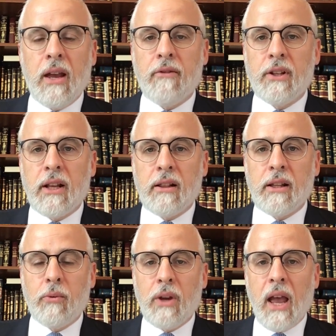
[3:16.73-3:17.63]

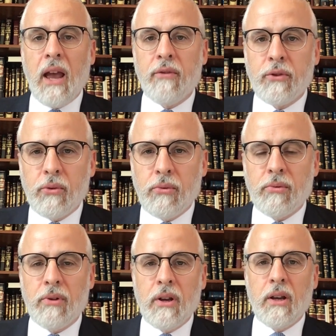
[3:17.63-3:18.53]
Evidently, we have to
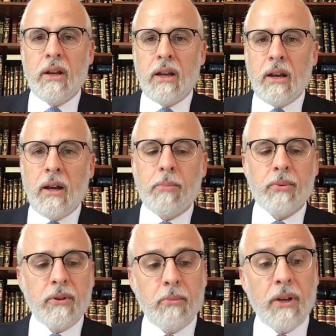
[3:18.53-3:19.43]
get
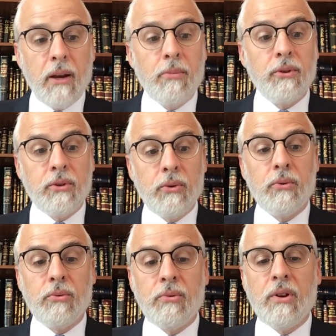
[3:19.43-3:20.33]
up to be able
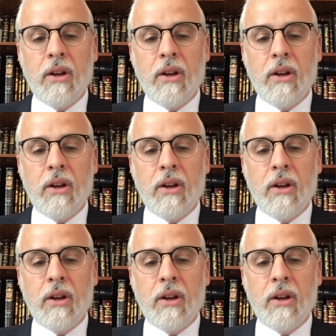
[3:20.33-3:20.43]
to